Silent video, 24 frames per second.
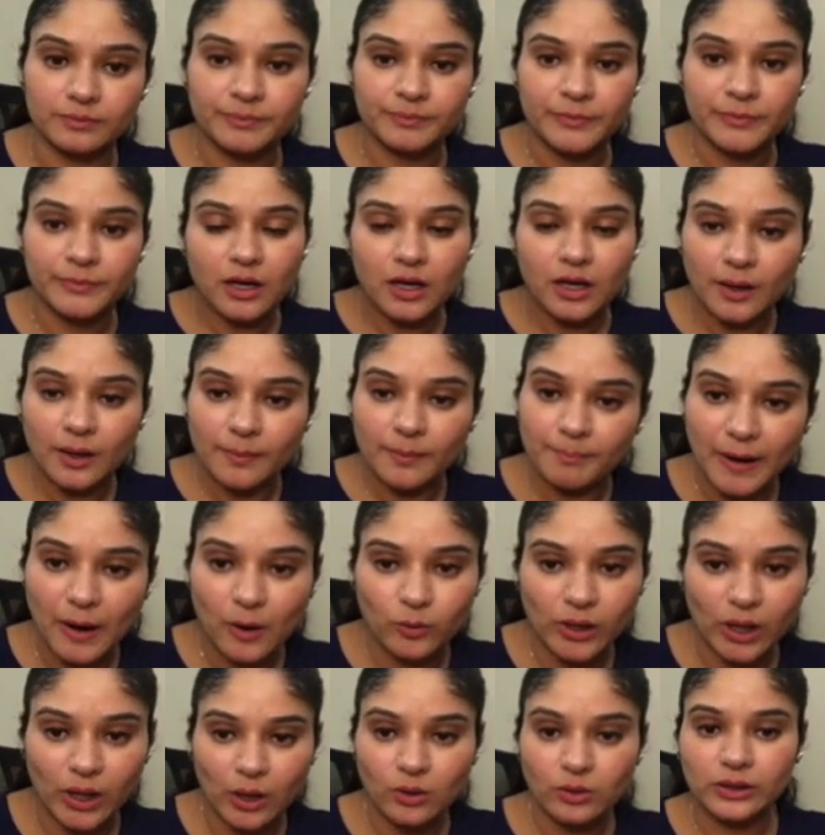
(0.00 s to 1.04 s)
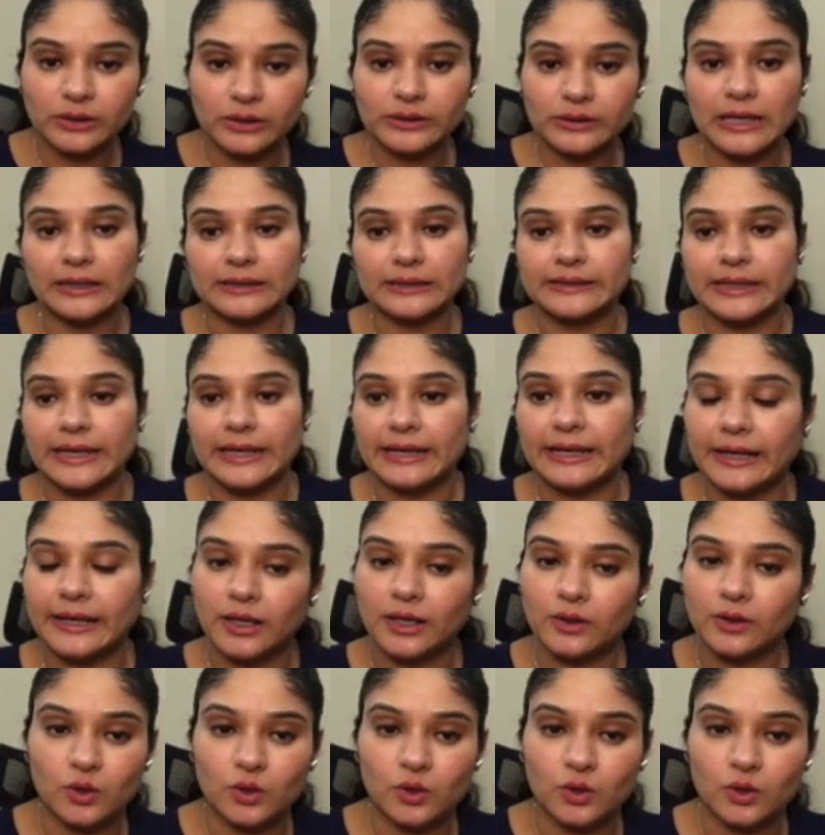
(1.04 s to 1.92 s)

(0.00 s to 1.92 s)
compound out, that is NaNO2.